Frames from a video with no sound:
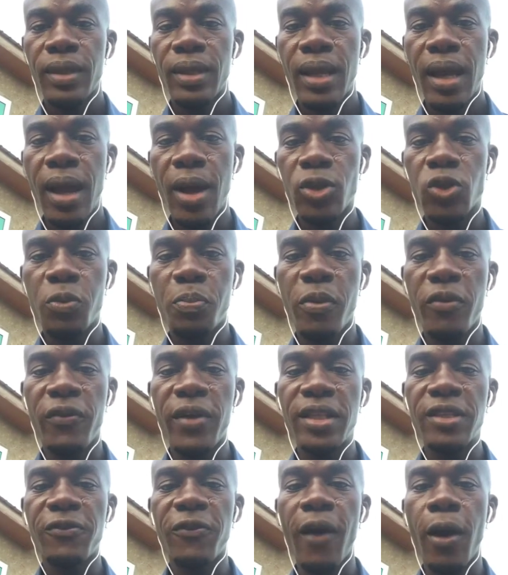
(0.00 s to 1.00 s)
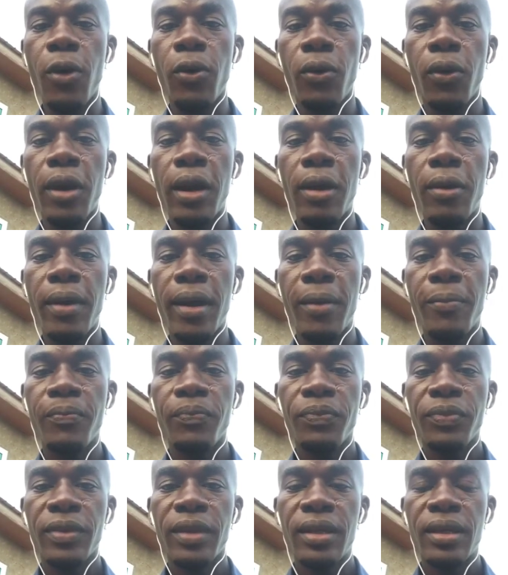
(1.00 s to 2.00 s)
How to prevent fowl cholera.
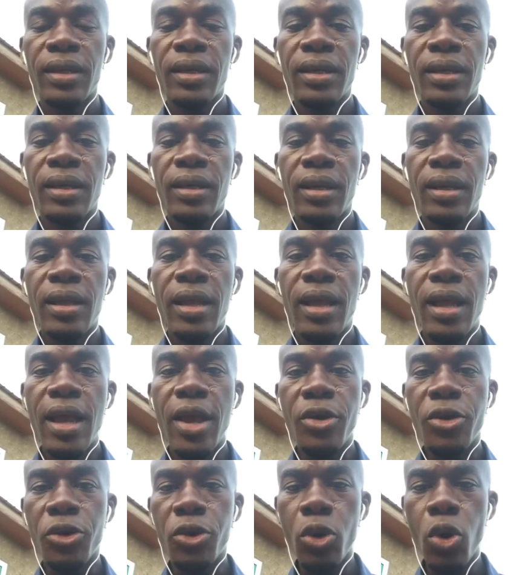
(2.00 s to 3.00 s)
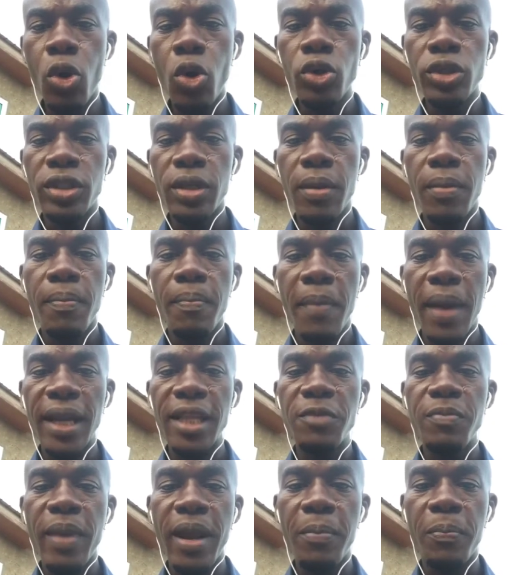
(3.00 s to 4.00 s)
A good
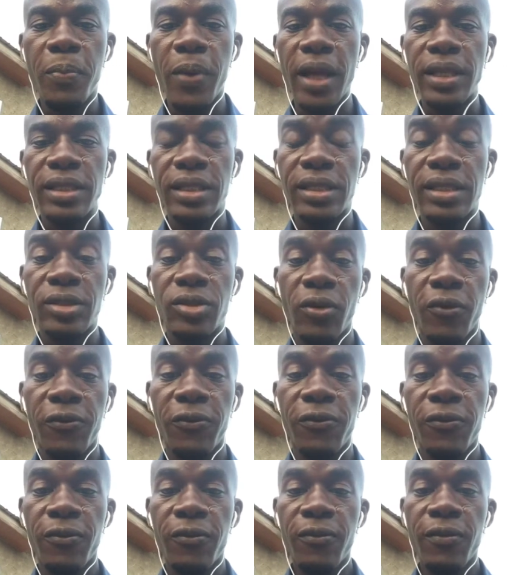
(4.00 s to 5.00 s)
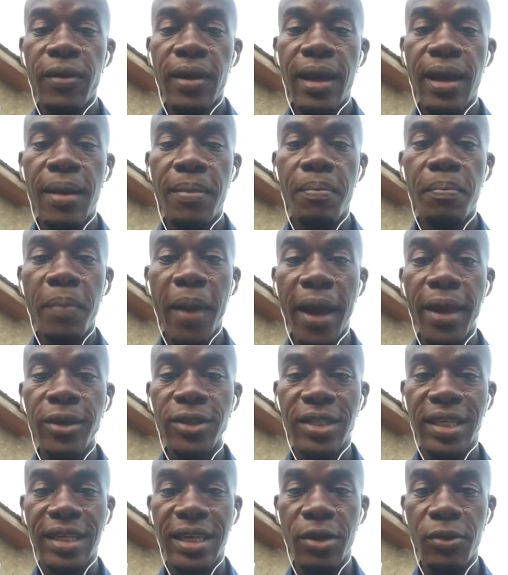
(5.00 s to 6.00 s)
management practices of
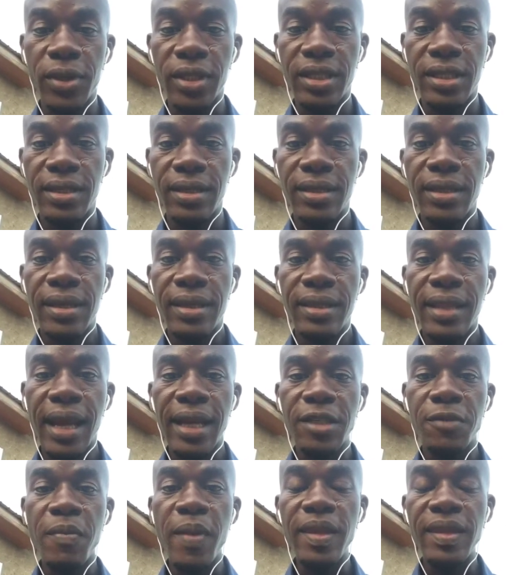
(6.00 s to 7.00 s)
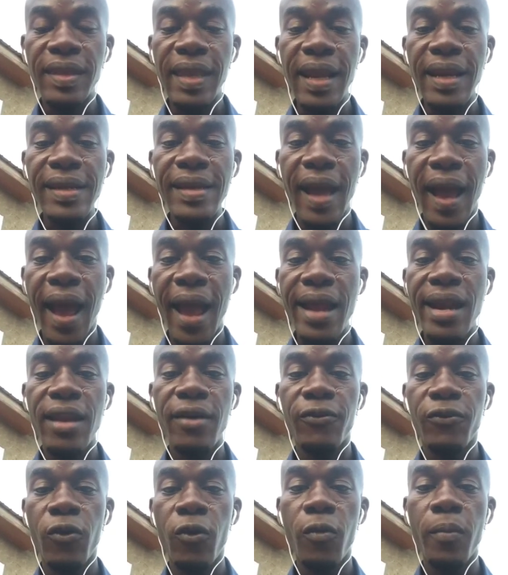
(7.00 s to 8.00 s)
biosecurity, that is maintaining high
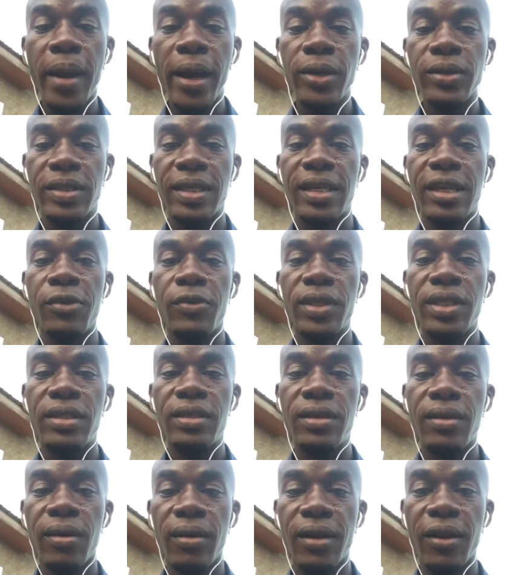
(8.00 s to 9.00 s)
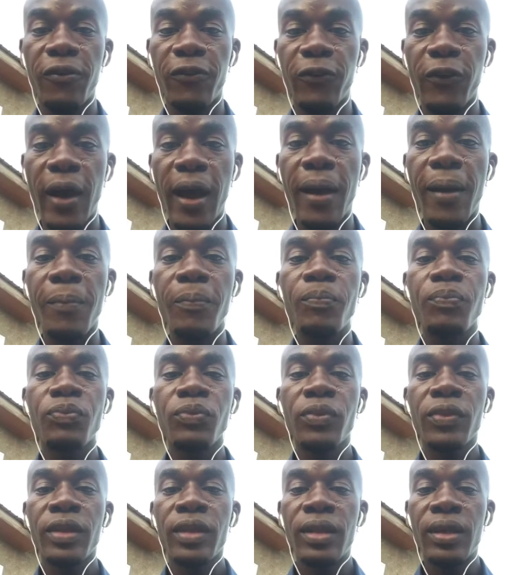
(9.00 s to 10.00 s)
level biosecurity on the farm,
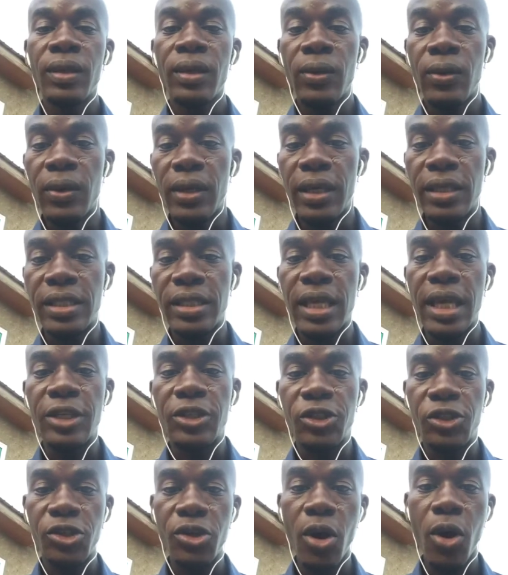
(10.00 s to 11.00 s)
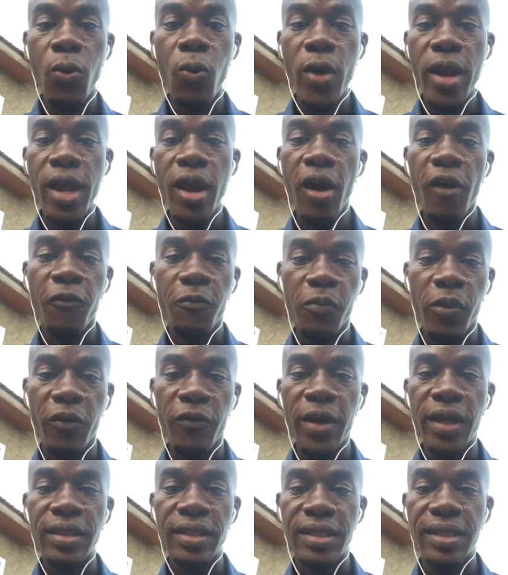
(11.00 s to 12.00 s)
is a sure way of
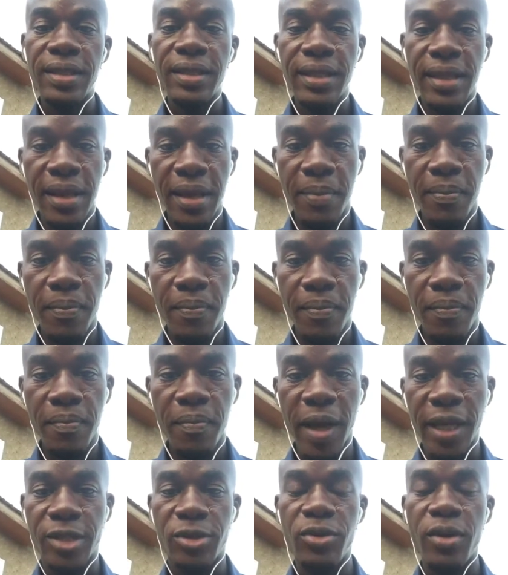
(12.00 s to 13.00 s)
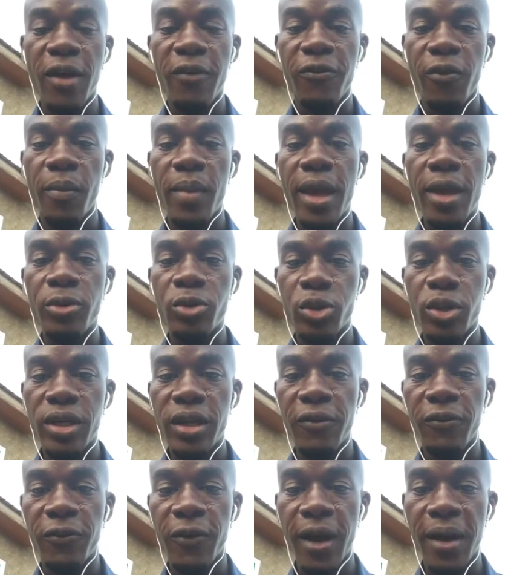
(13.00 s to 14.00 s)
preventing the bacteria from entering
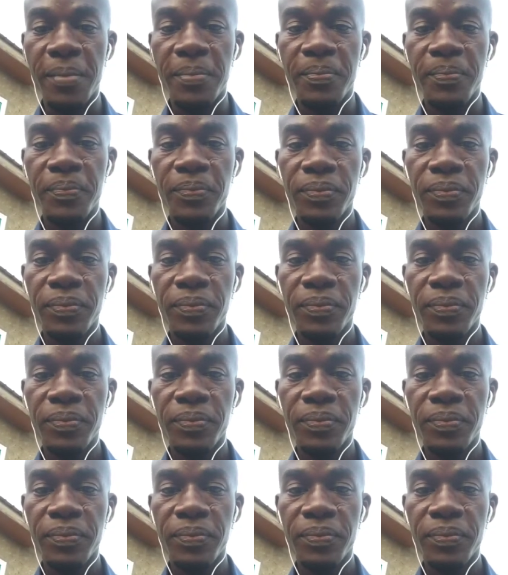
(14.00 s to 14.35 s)
the farm.